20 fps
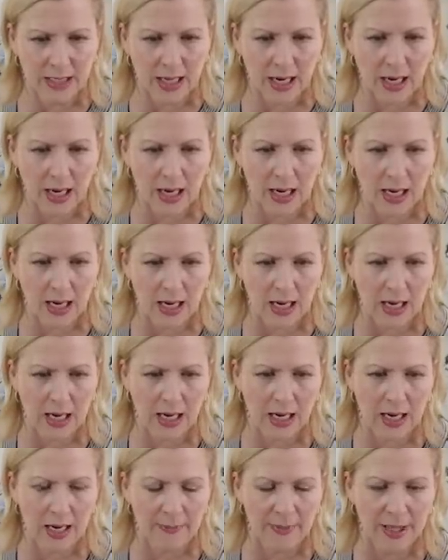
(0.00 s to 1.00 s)

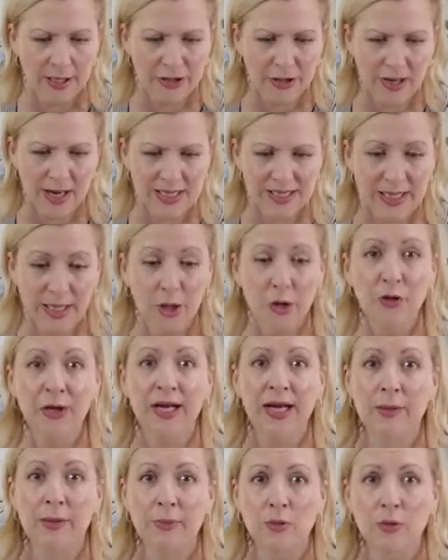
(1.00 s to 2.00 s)
Ahmad, you're asking,
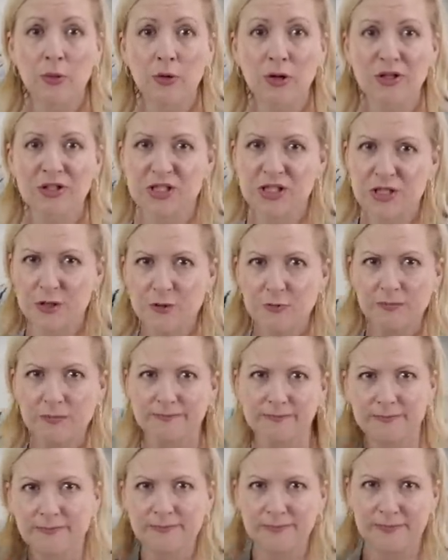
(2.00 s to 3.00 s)
green apple works too?
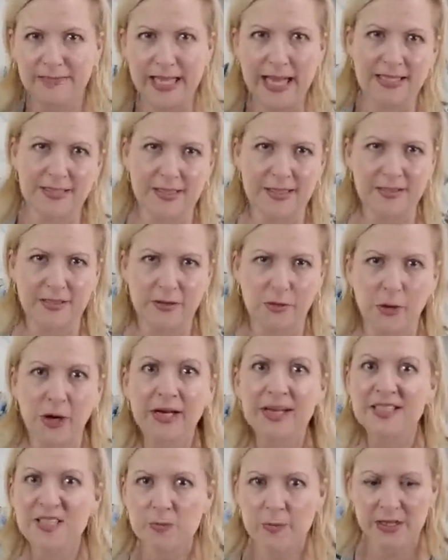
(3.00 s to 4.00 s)
Yes,
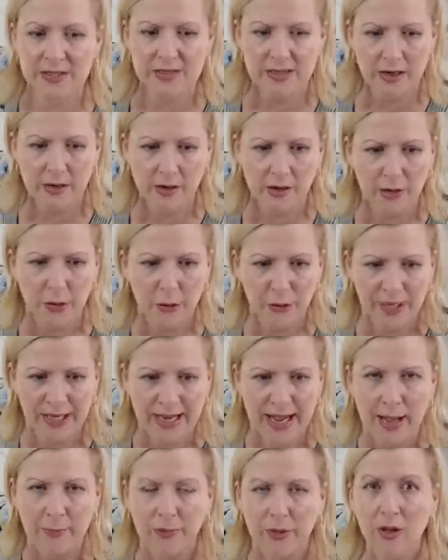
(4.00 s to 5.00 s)
Granny Smiths are a
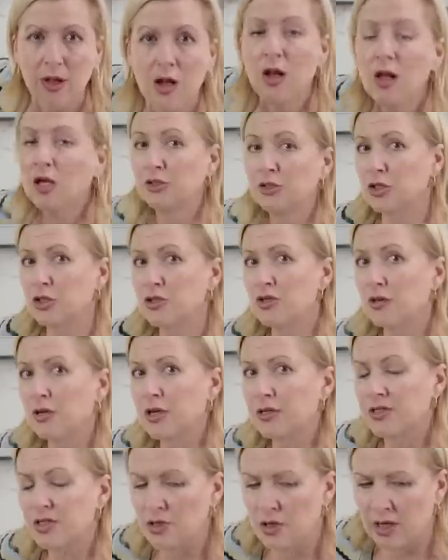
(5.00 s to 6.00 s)
green apple. Just so
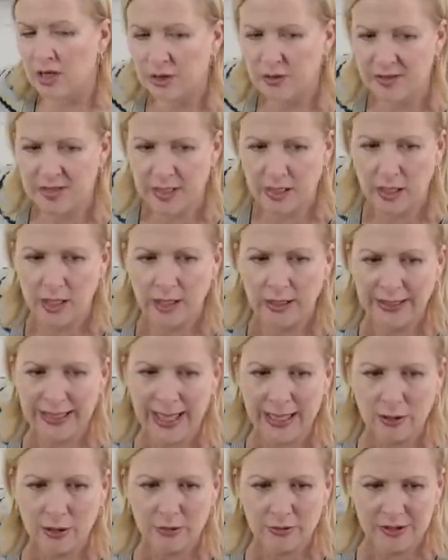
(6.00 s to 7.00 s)
long as you're not using a
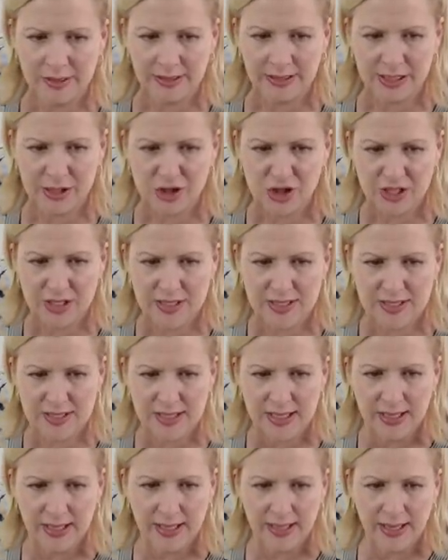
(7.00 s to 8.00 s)
yellow
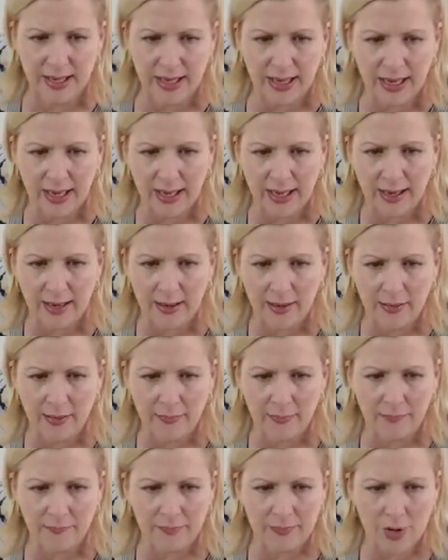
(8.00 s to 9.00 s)
delicious.
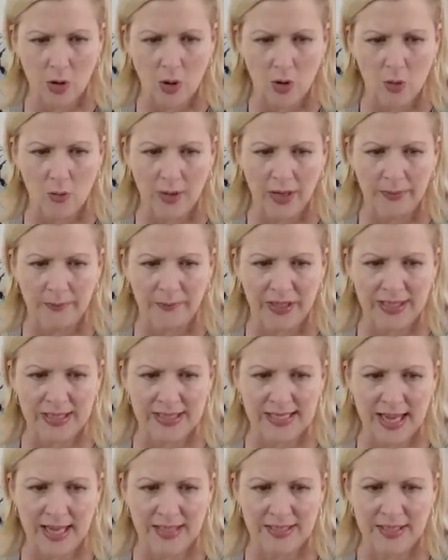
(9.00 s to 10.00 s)
And
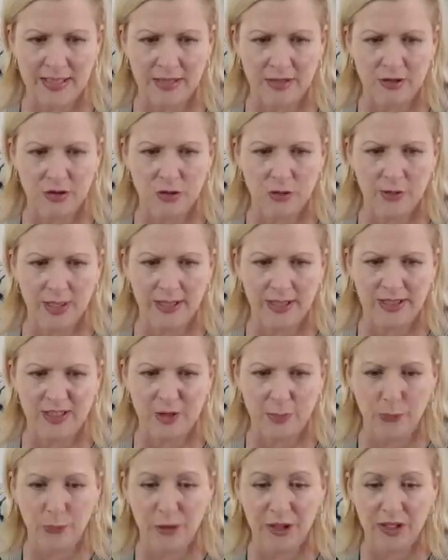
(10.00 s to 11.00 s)
Mia's asking, do I like
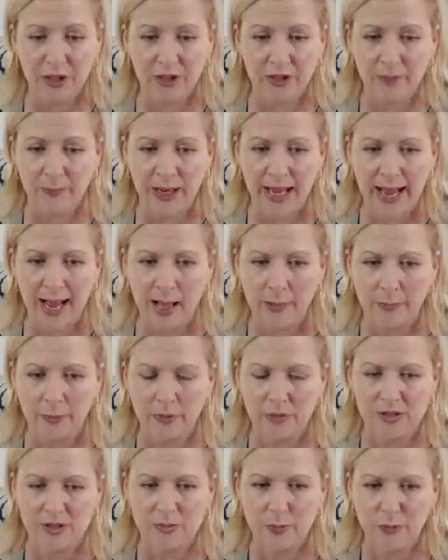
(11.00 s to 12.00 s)
to pre-cook my
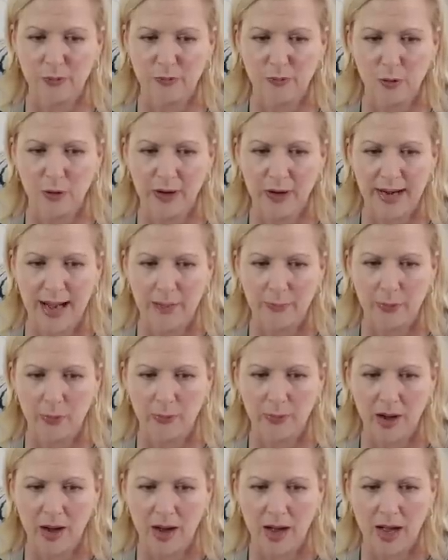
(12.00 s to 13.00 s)
apples before an apple
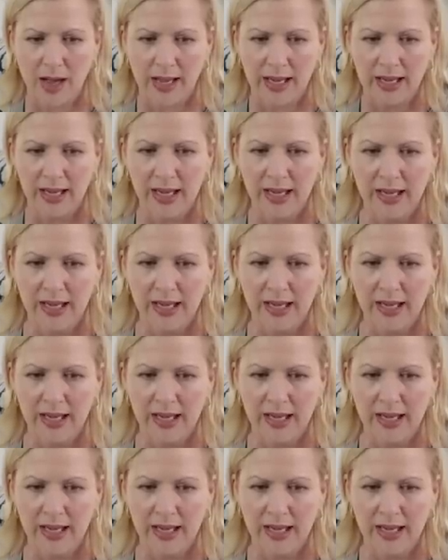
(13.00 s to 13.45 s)
pie?